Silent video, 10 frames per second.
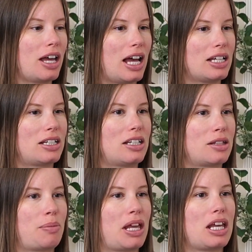
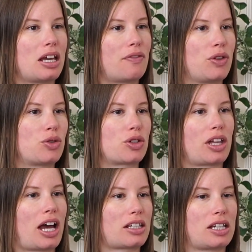anticipating a future
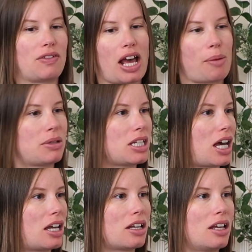that hasn't even happened
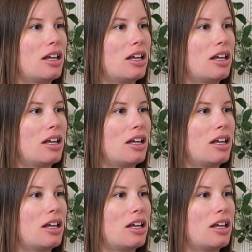yet.